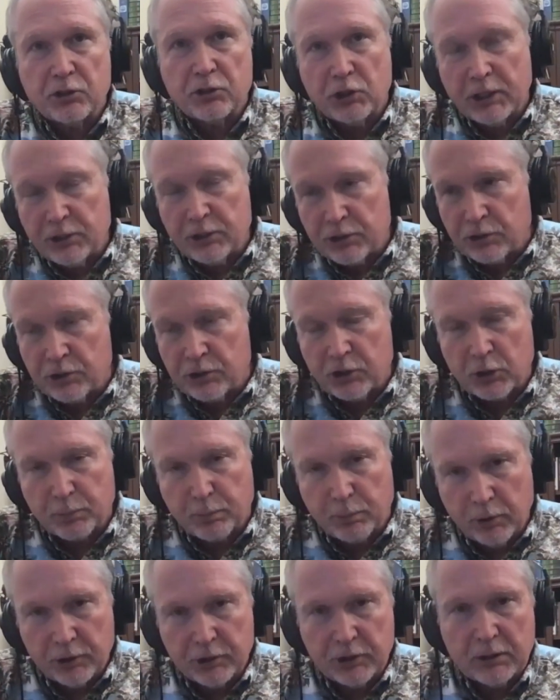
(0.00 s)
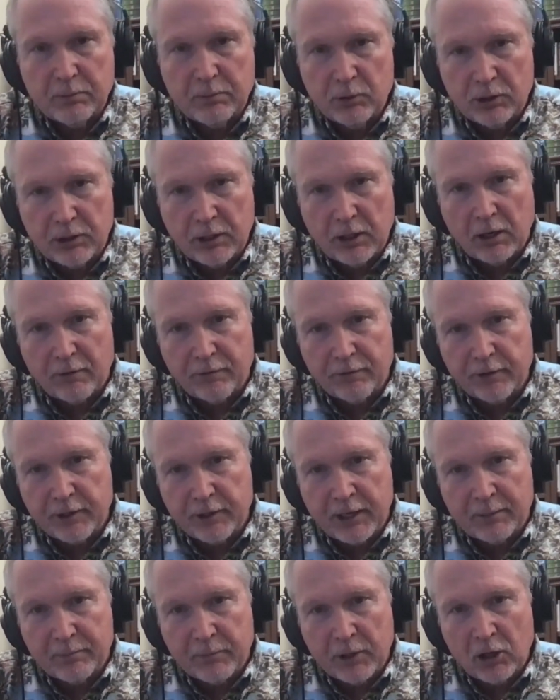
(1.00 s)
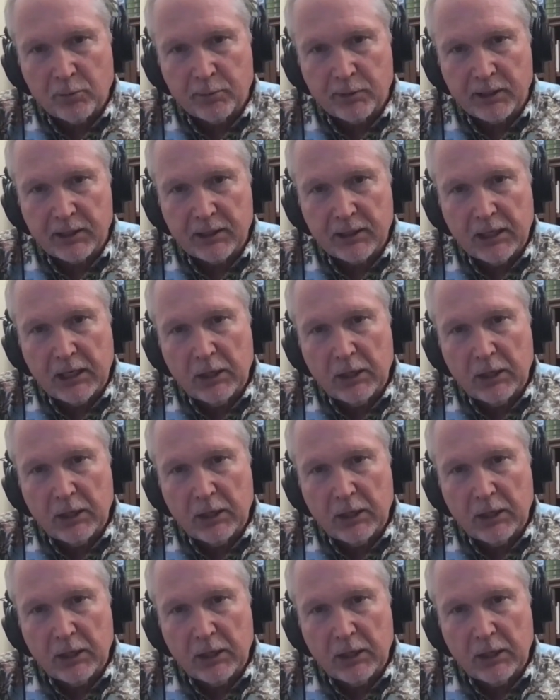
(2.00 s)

Jesus just puts himself at that moment.